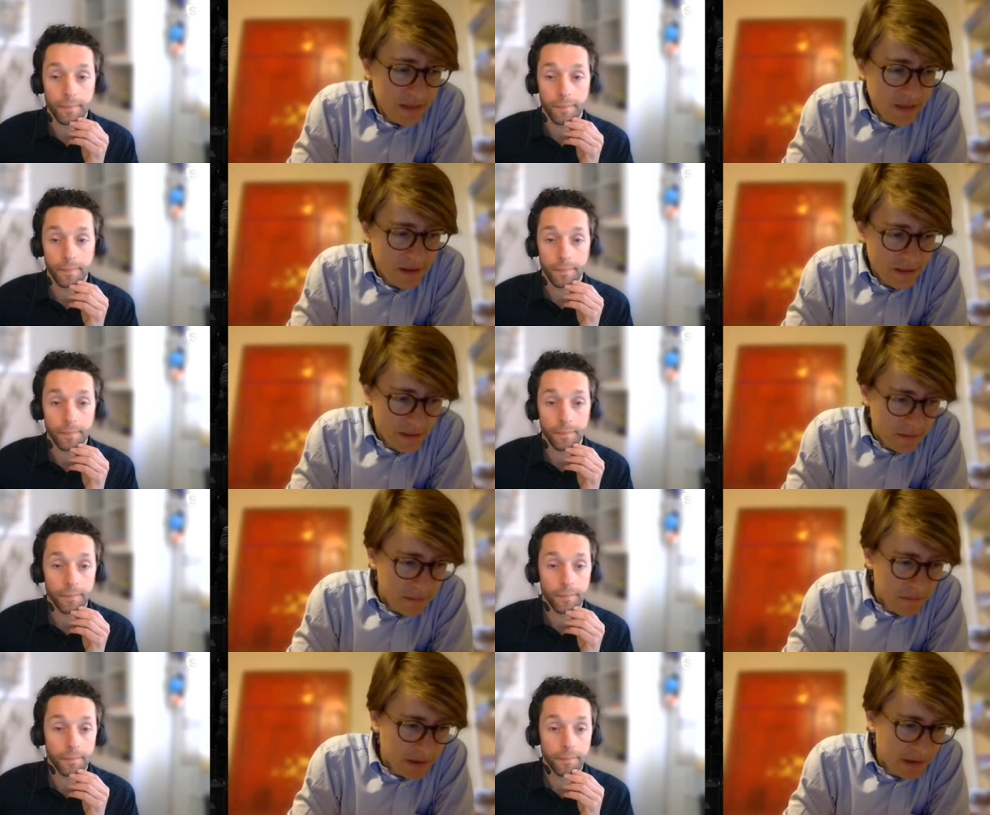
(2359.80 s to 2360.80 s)
Speaker 1: Up to an
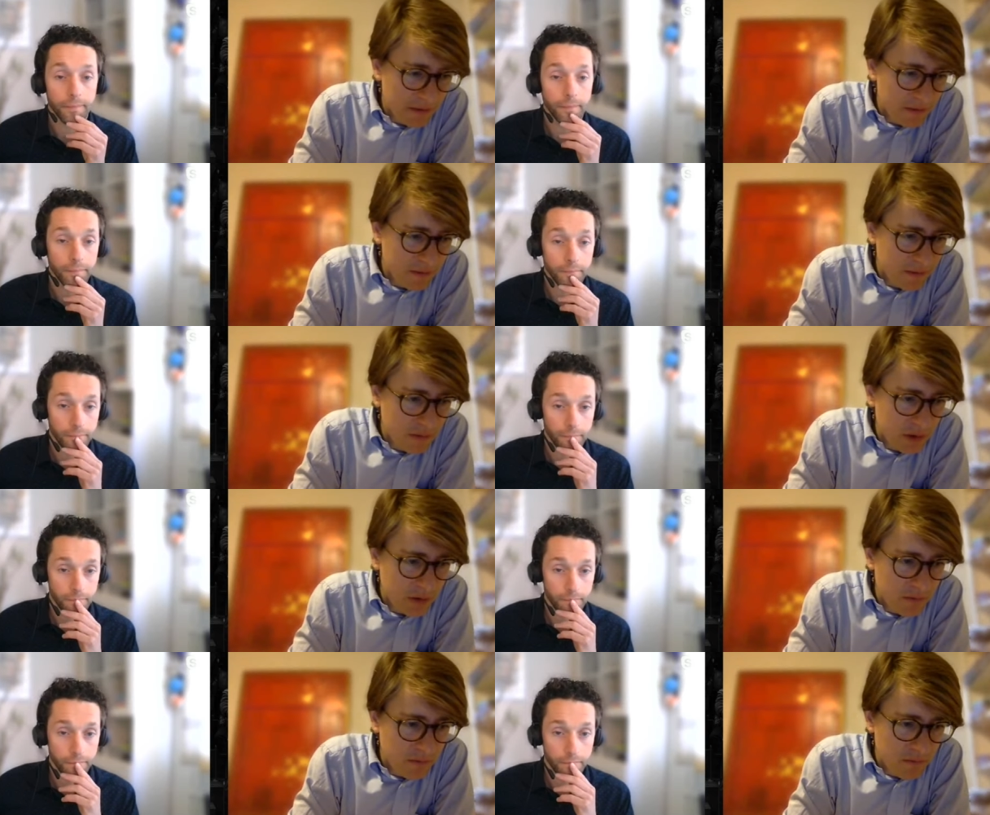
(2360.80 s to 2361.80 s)
extent
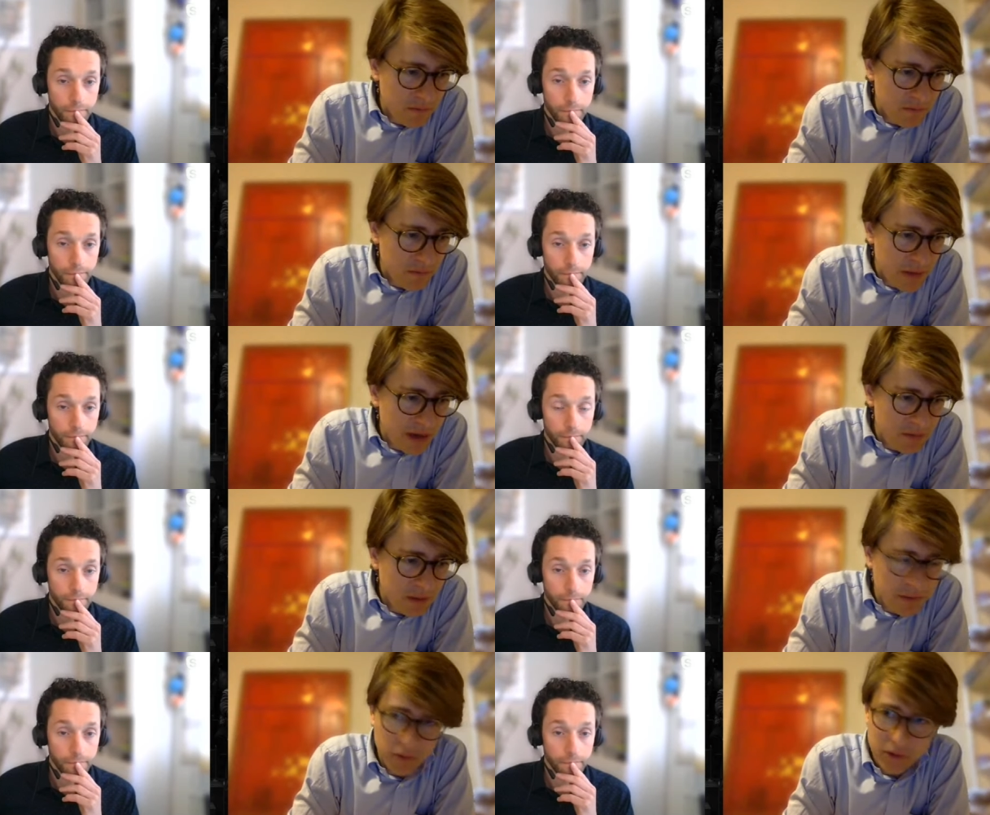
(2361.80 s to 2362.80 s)
that
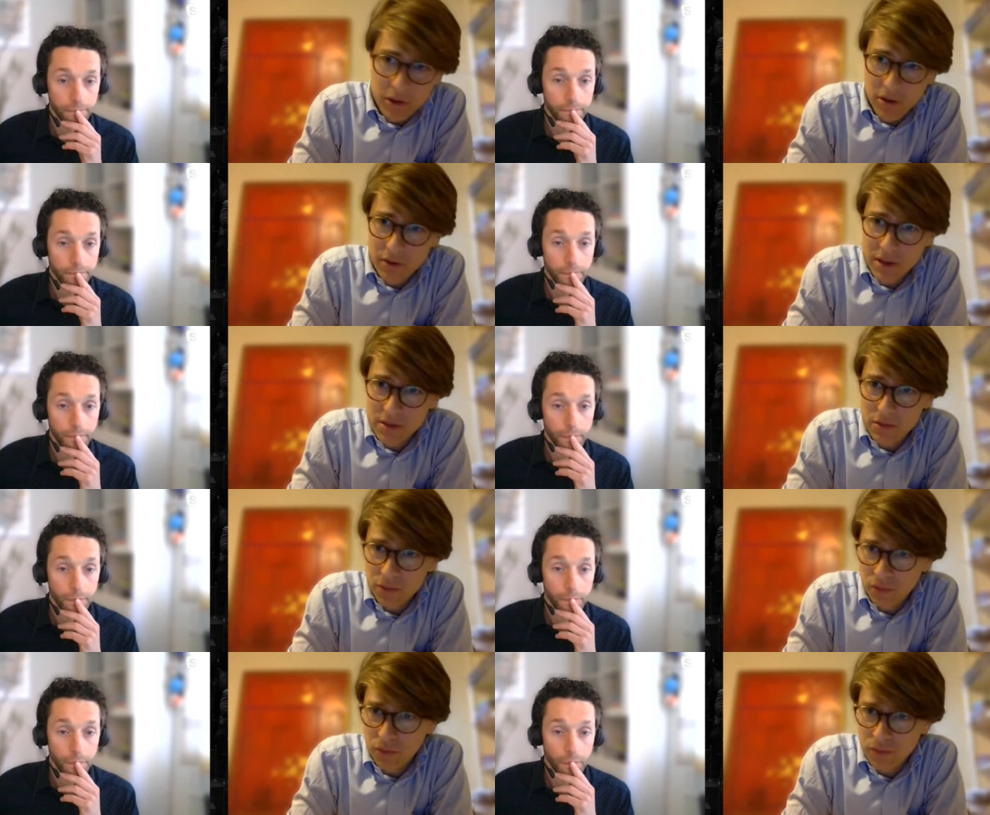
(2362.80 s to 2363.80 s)
many people in
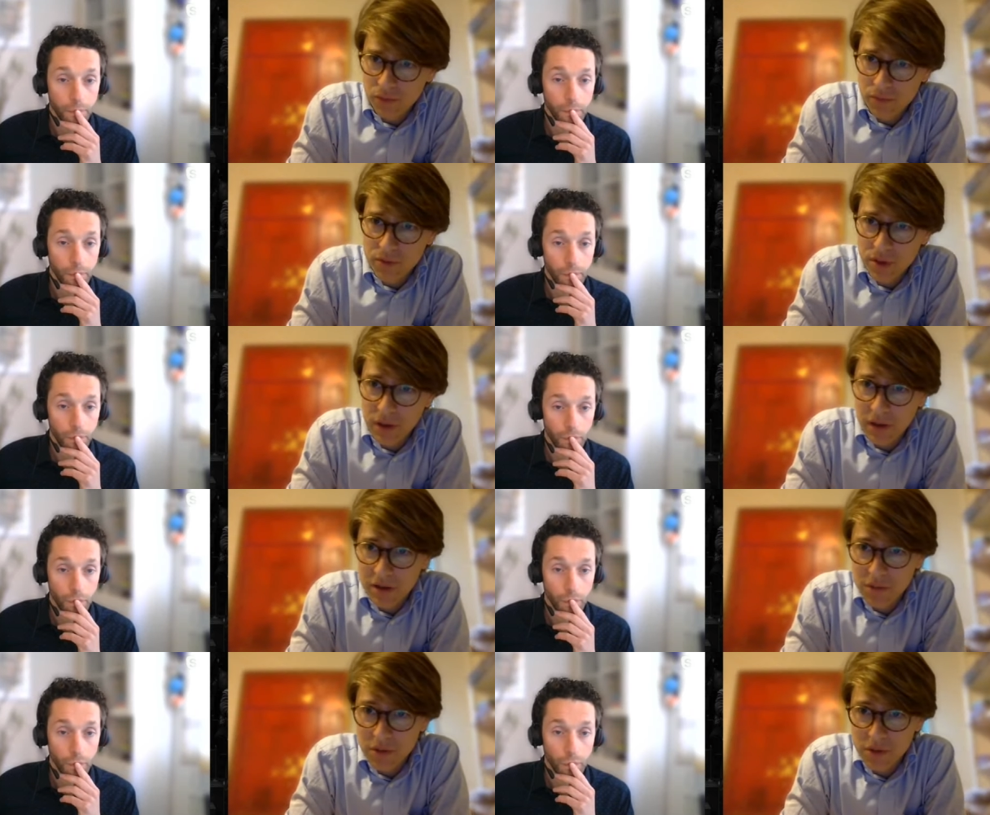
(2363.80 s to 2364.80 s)
the US who
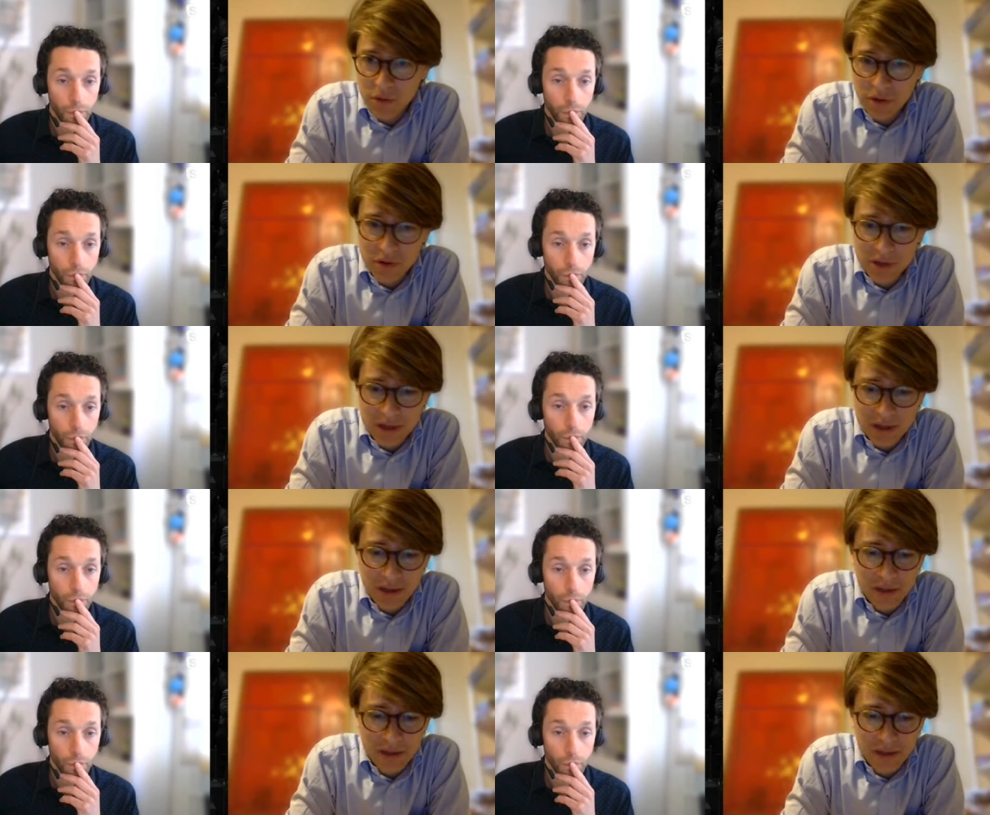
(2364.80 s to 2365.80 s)
study this much
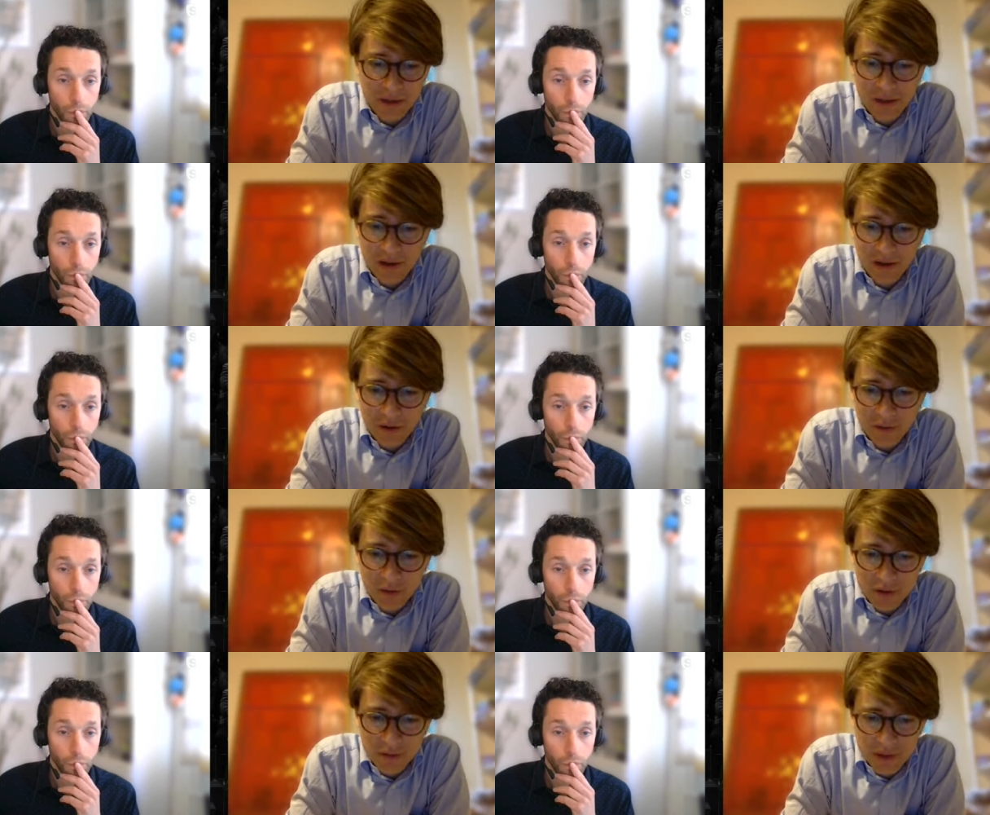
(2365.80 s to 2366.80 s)
more closely
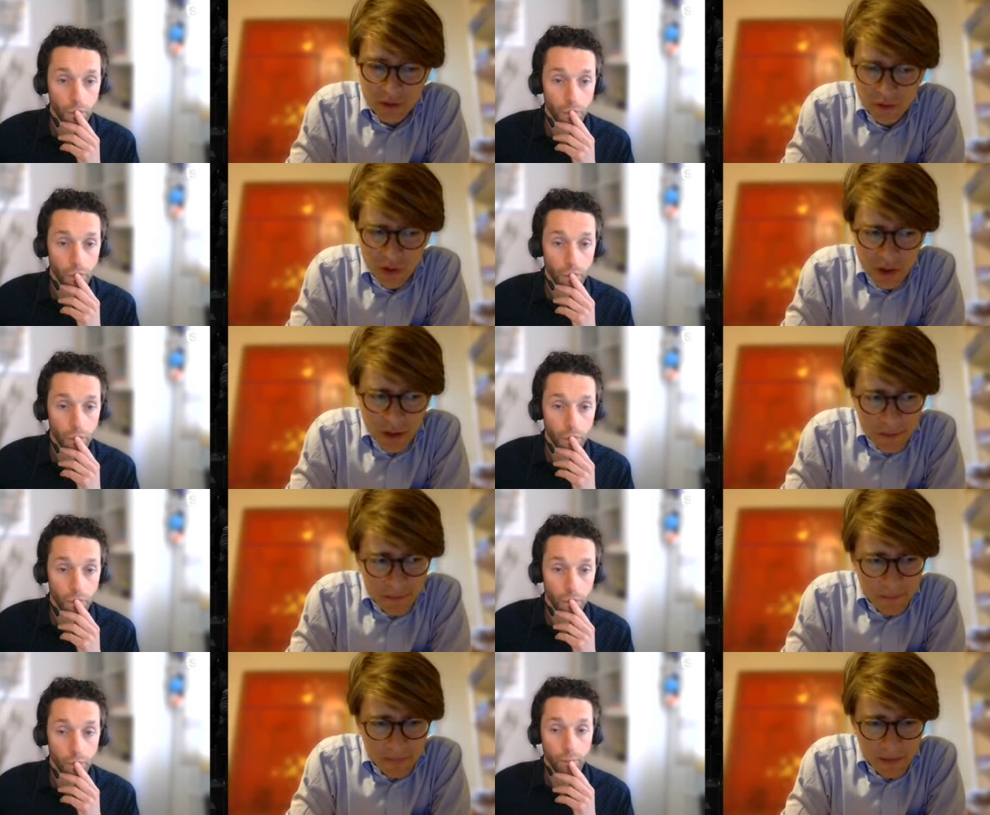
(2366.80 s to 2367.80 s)
than I could possibly
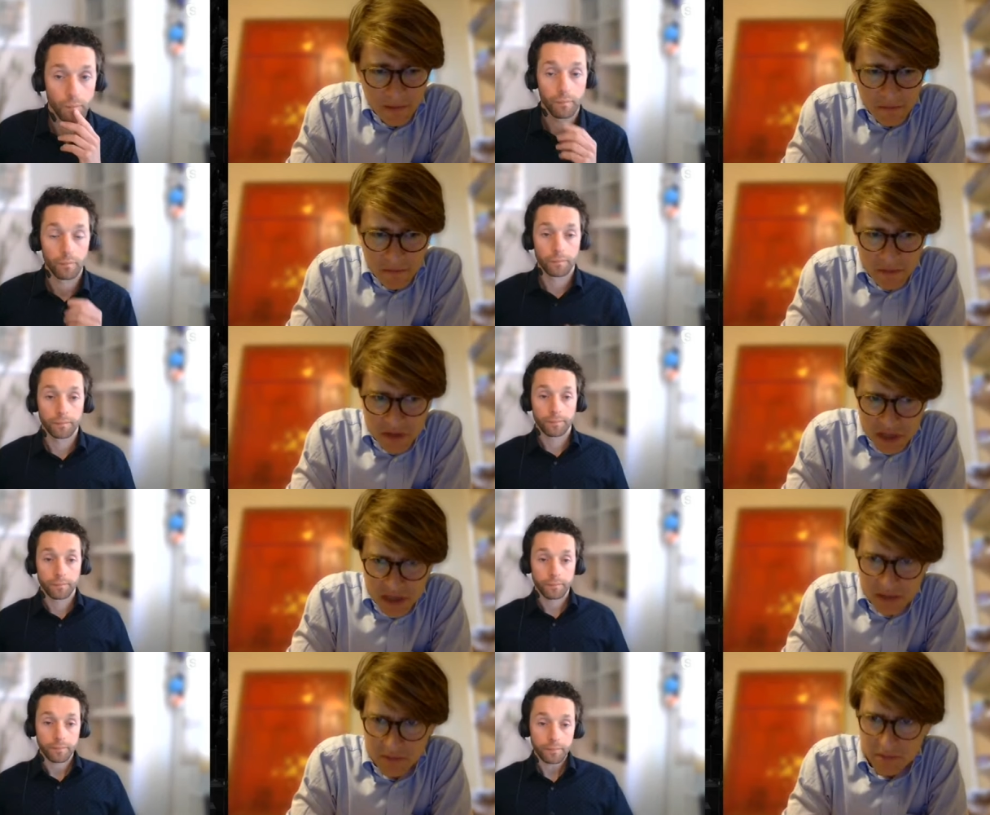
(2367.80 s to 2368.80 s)
do
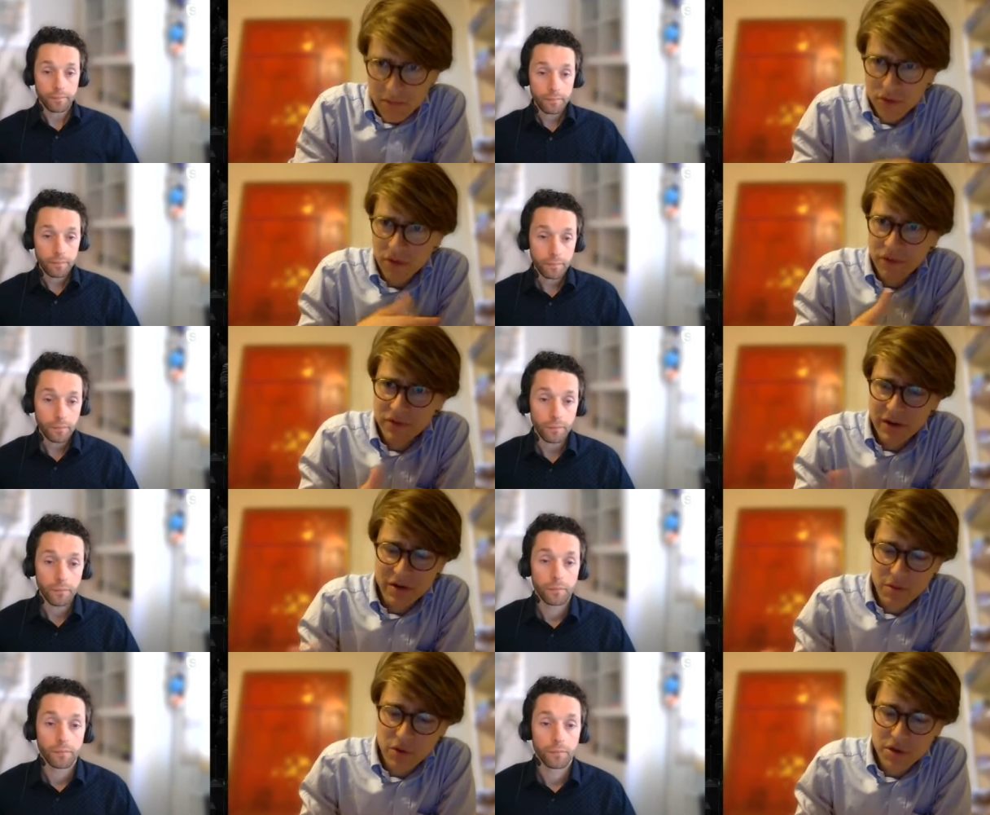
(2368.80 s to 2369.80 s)
see a